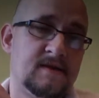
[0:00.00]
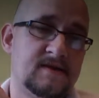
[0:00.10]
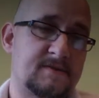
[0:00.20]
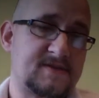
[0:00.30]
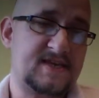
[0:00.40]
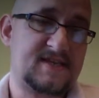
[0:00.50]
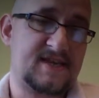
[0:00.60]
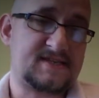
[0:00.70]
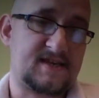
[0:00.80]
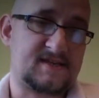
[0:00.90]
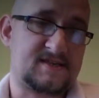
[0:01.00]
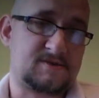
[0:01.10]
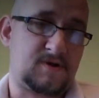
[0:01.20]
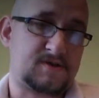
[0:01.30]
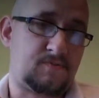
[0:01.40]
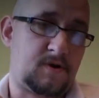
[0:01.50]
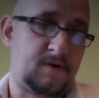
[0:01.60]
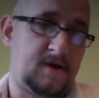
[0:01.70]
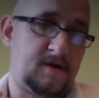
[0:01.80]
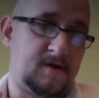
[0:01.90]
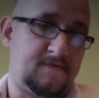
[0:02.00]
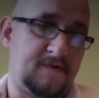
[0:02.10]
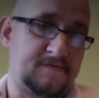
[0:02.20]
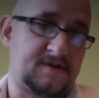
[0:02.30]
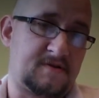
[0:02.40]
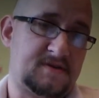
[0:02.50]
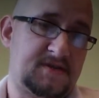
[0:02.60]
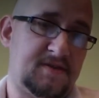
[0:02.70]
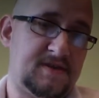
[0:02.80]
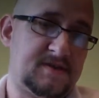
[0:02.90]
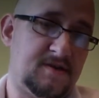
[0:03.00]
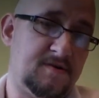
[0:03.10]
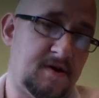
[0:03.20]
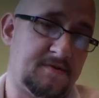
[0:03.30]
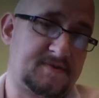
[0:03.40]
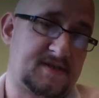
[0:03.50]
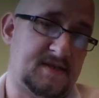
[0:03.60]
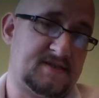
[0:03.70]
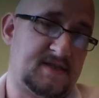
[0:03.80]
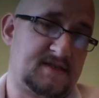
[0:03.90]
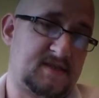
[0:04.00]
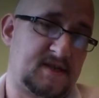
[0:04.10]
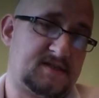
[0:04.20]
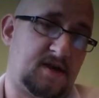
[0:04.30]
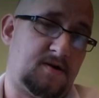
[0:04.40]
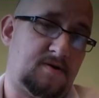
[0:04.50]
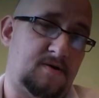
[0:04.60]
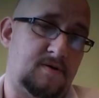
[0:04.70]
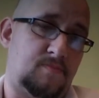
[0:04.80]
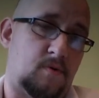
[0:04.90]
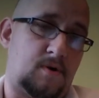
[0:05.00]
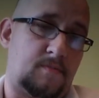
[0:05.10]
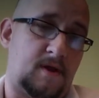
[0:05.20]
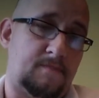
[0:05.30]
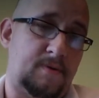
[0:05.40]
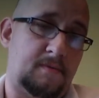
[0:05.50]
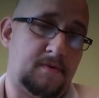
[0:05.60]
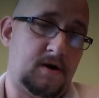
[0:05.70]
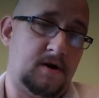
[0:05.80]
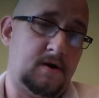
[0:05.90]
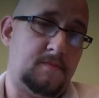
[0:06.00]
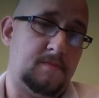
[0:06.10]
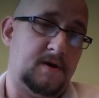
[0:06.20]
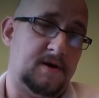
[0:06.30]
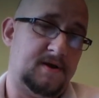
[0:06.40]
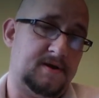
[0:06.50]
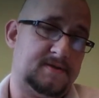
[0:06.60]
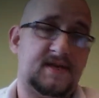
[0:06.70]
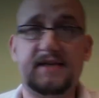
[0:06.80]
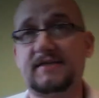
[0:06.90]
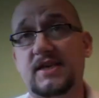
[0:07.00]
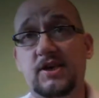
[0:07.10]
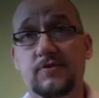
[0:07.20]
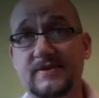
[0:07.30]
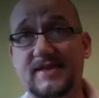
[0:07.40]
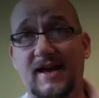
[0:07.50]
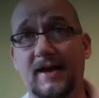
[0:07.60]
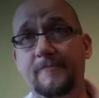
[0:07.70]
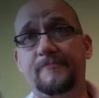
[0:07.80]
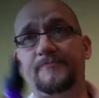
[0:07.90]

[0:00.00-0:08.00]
Some say it tastes like the sweetest watermelon you've ever sunk your teeth into. Others say it tastes like childhood watermelon bubblegum. taste and you decide.